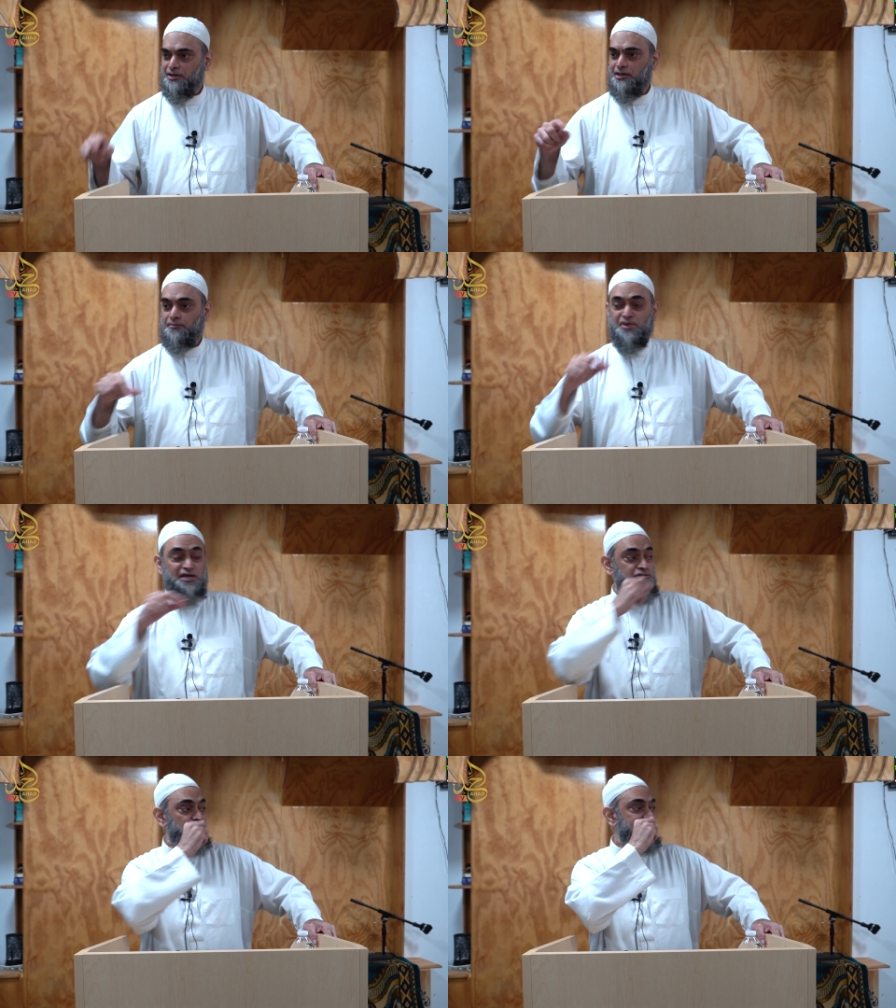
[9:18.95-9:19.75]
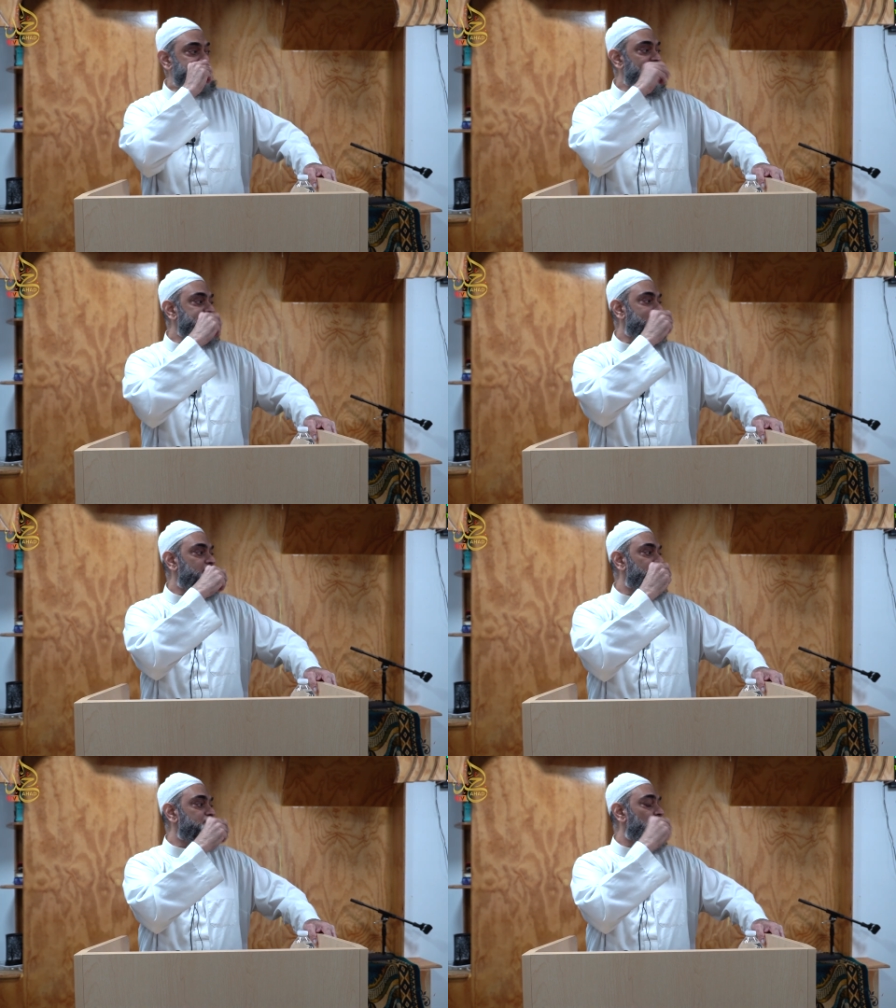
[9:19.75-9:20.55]
He makes you say some
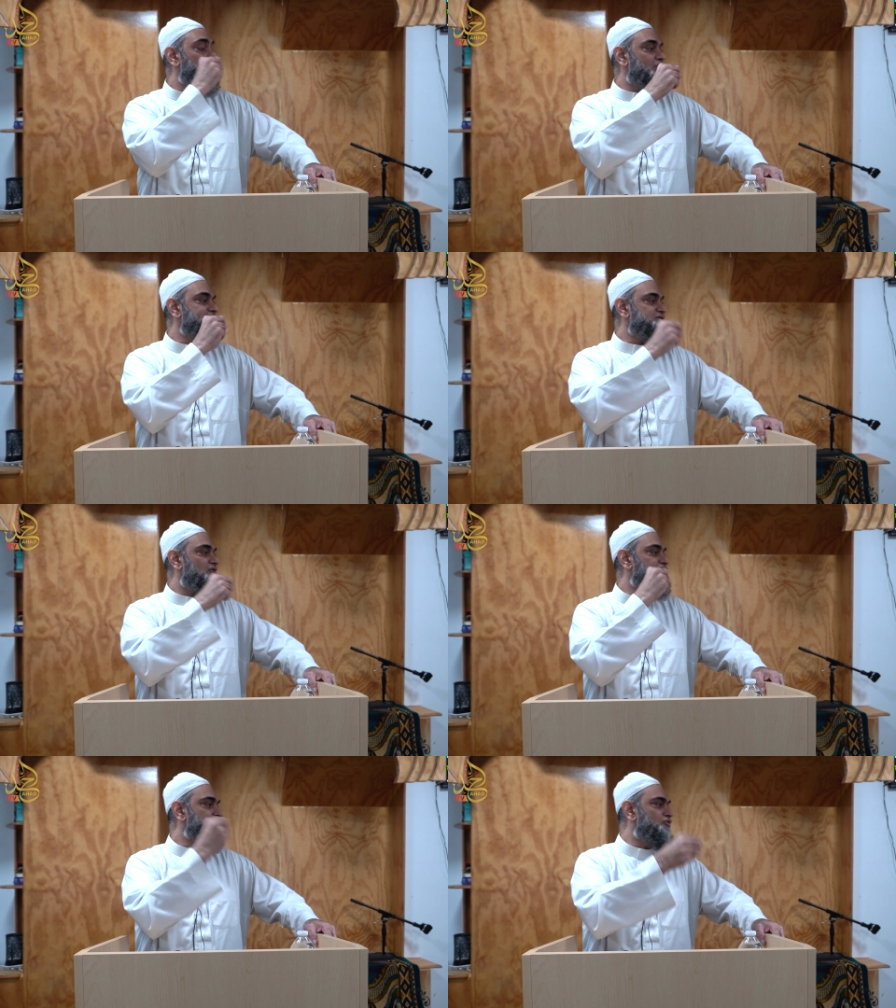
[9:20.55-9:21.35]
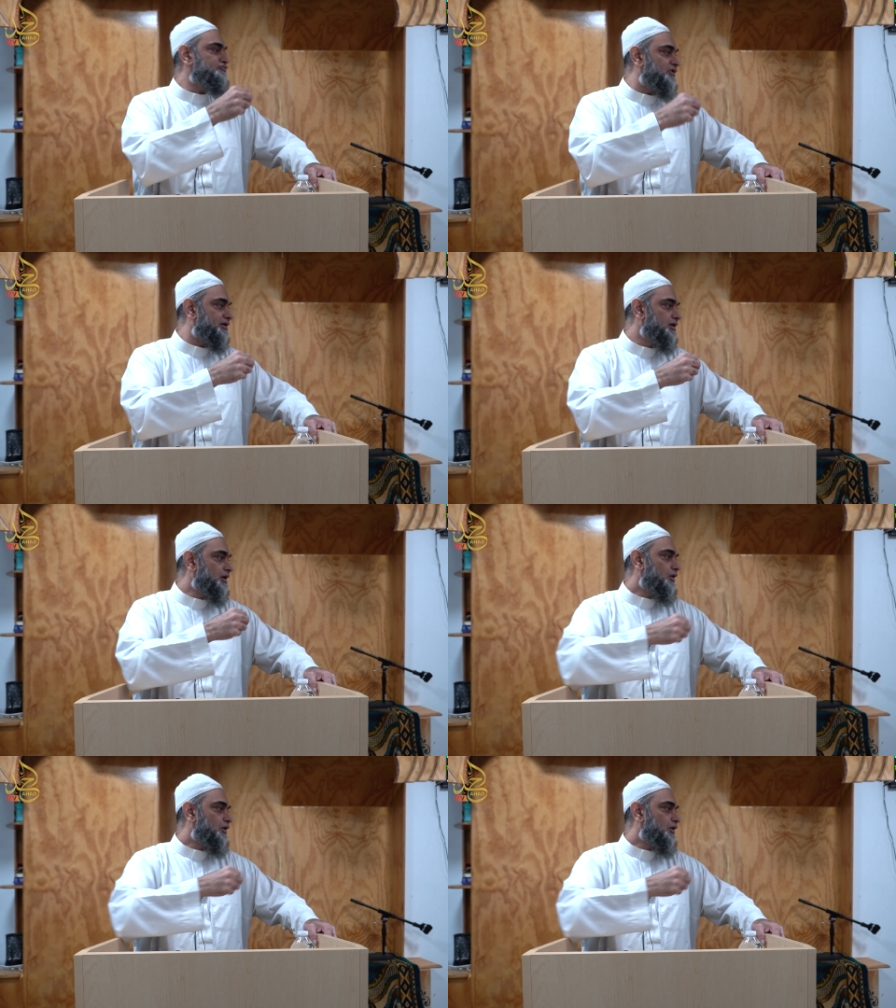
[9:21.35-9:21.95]
of the words of kufr.